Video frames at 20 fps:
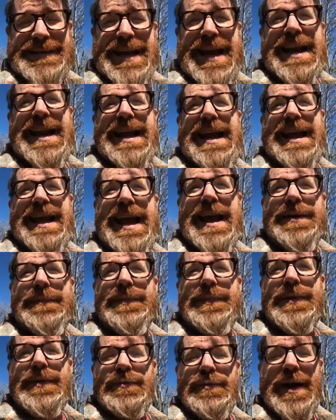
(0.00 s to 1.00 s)

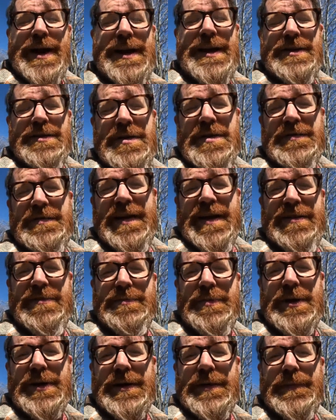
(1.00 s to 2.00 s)
Afterwards, when we've got the
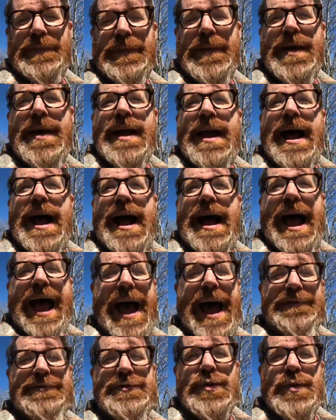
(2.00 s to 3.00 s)
time, we take
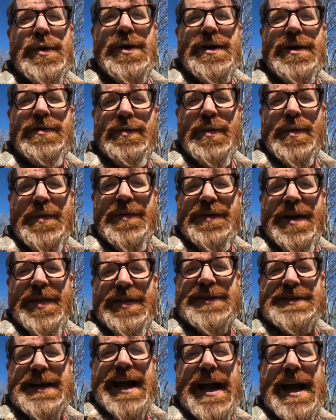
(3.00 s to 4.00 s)
these and we upload them to
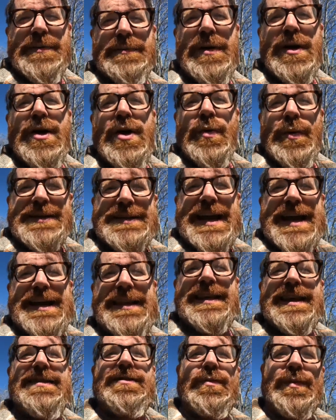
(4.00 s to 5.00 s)
YouTube as well. So if you want
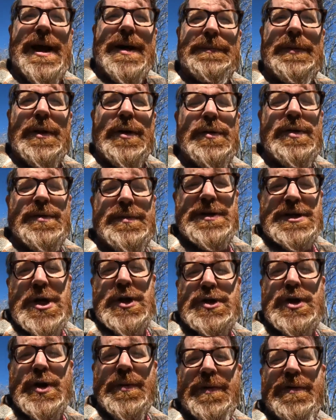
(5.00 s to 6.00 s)
to
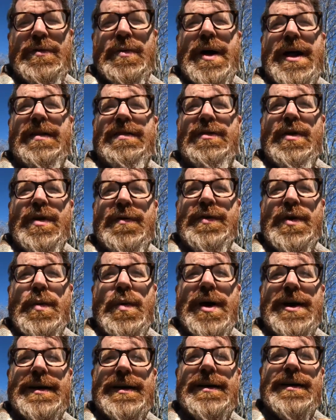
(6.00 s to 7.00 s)
go to the archive
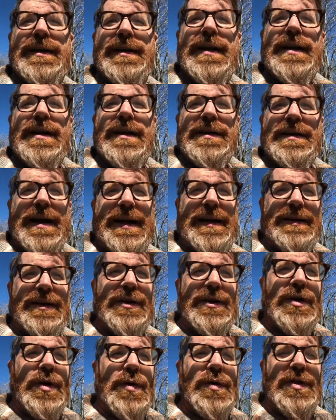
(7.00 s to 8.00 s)
of them, you can visit our
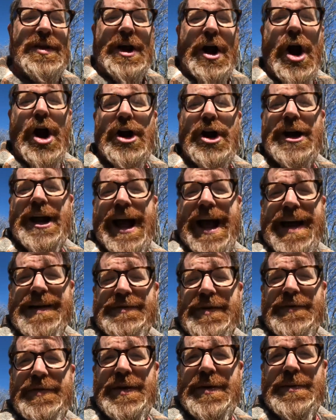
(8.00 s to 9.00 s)
YouTube channel.
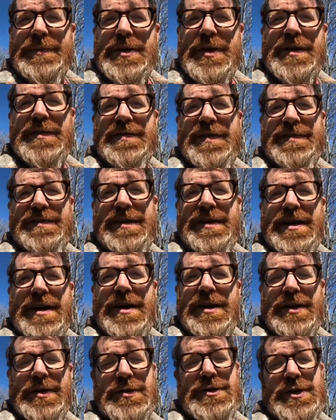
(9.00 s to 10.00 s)
I'll make sure I put
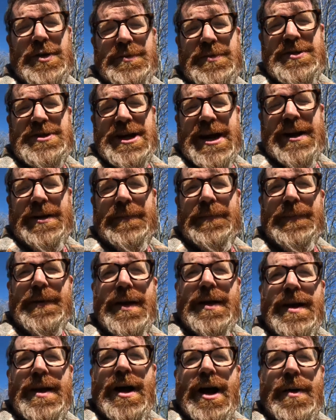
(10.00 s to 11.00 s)
that in the comments
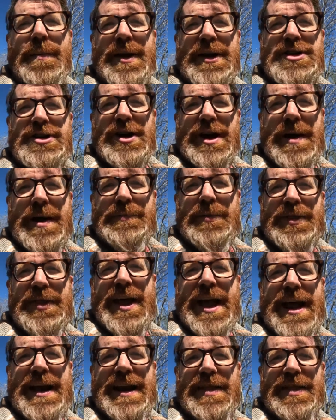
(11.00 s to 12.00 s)
once this
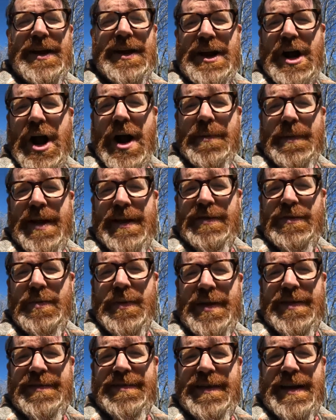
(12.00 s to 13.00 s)
uploads to Facebook.
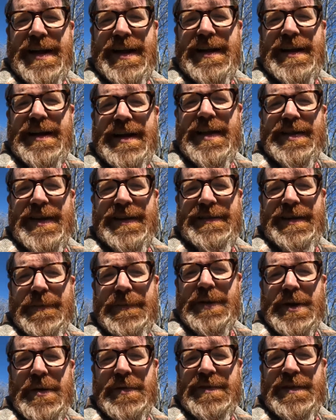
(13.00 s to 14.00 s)
Anyways, today's
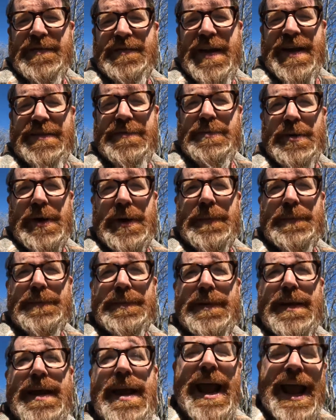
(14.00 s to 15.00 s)
episode was all about apples.
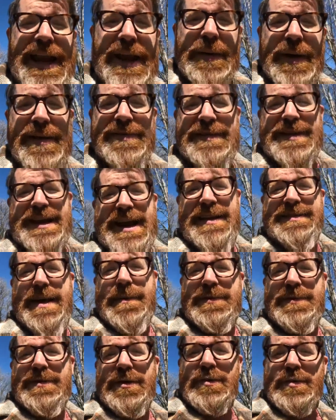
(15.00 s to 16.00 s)
We're here at the
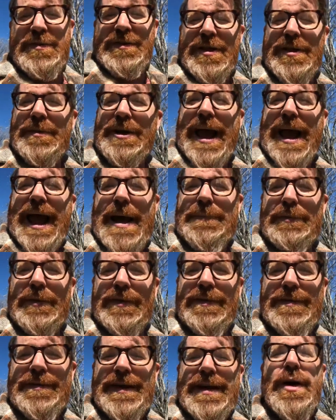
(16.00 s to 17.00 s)
Gristmill Gardens on a
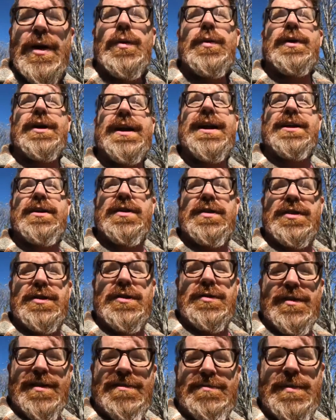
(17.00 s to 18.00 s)
beautiful day in
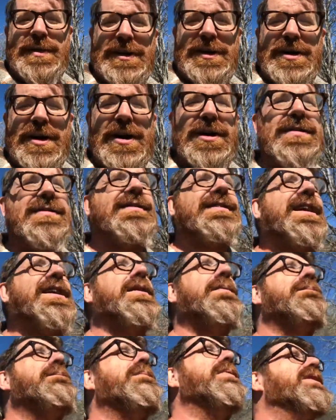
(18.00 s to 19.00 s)
the Similkameen Valley.
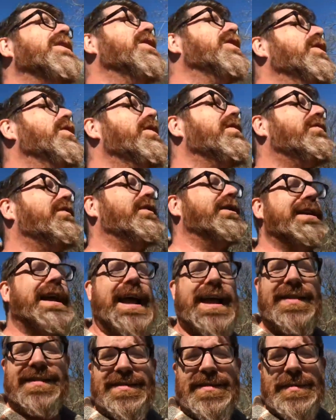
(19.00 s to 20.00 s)
And I'll be seeing
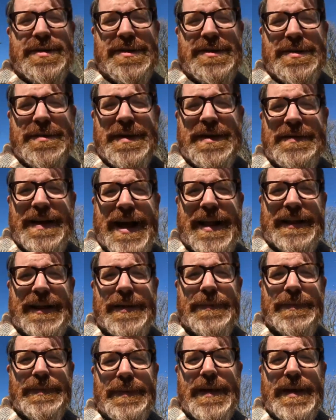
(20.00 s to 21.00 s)
you again tomorrow
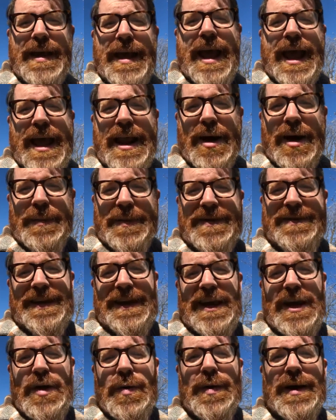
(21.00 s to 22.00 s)
morning at 10 a.m. to
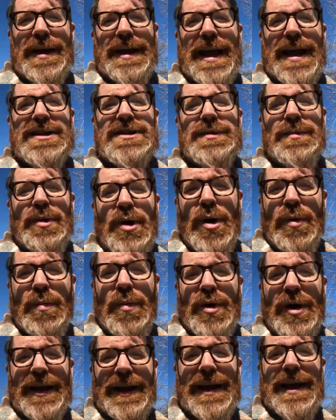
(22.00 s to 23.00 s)
make candy.
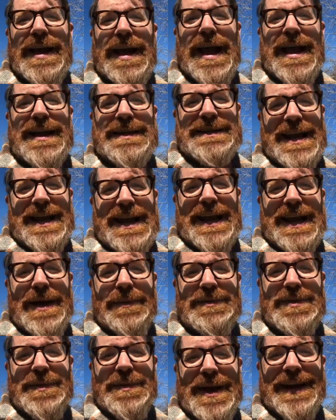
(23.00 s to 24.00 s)
We'll see you tomorrow, guys.
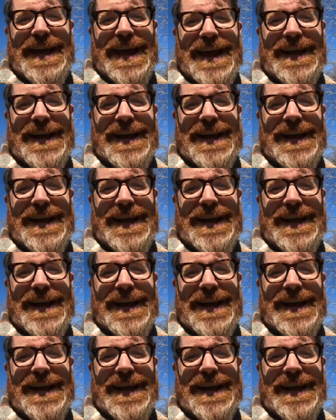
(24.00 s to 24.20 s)
Bye-bye.